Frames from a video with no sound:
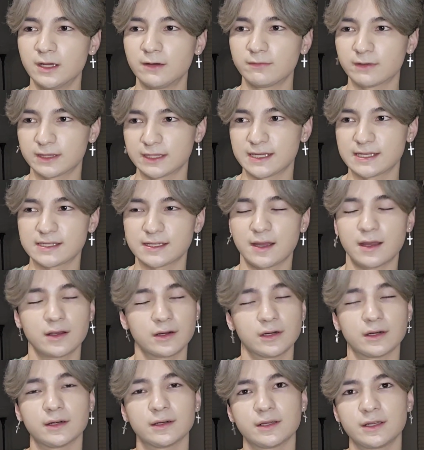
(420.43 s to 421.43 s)
with this
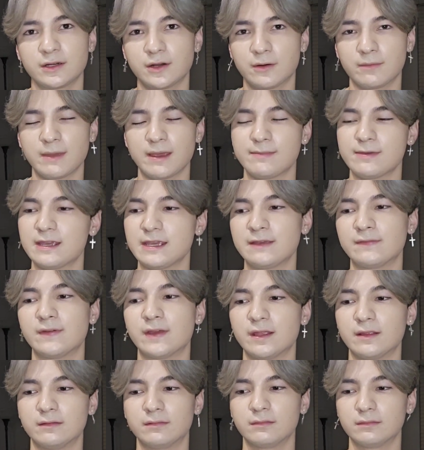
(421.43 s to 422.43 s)
song, or, you know, maybe
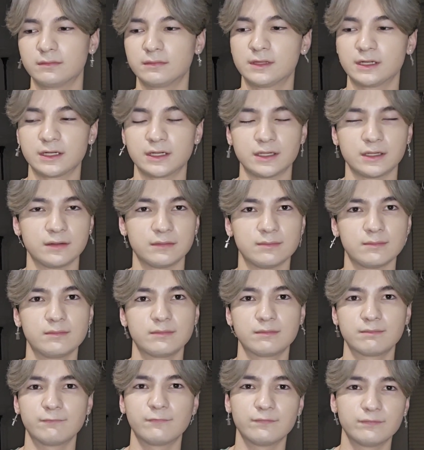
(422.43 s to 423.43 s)
even their
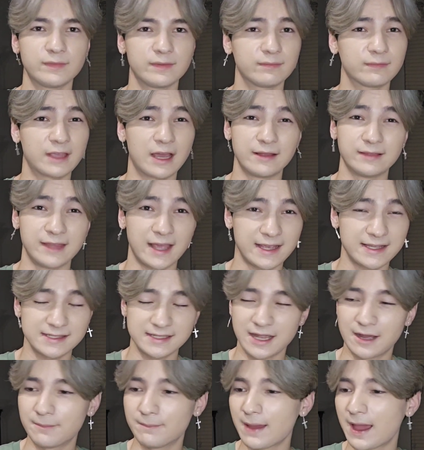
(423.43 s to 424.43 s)

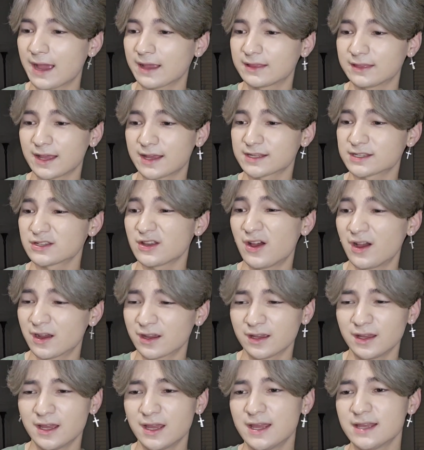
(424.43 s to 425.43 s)
next comeback
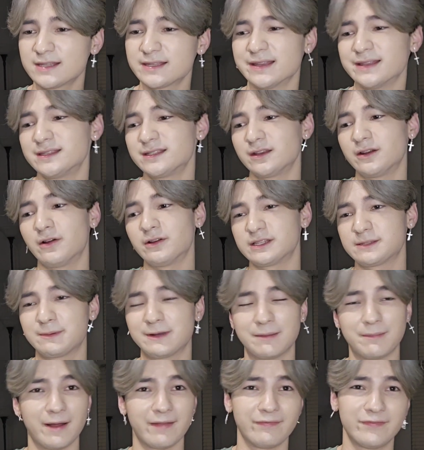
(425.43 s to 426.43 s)
song, since, you know, it's
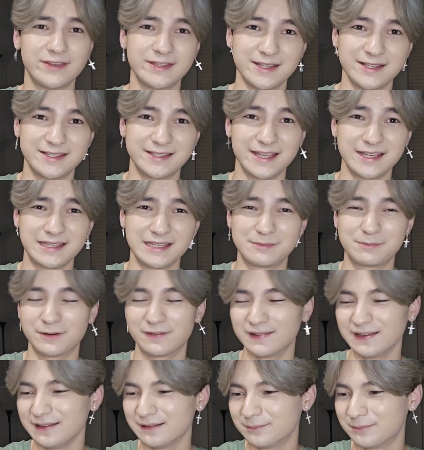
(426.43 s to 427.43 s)
been a month since this has
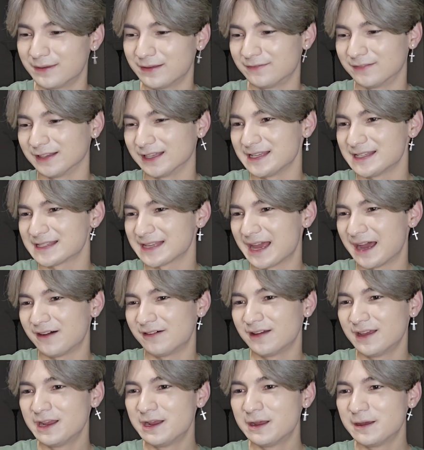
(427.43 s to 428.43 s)
been released
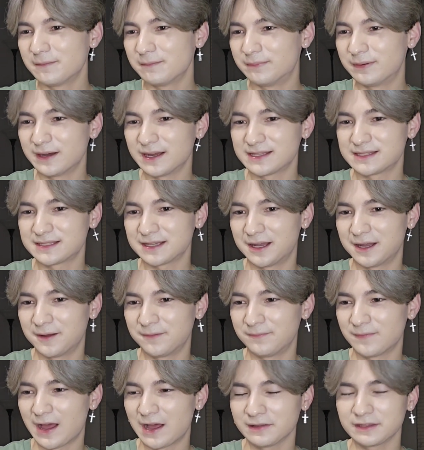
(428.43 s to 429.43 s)
now. But
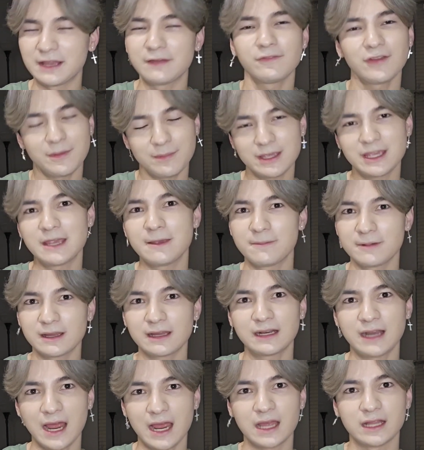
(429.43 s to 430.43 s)
I'll definitely be
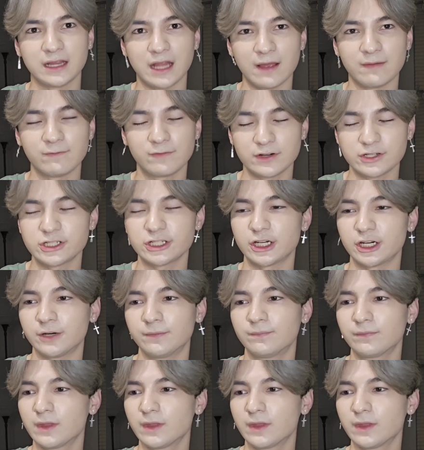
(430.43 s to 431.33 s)
keeping an eye on them for sure.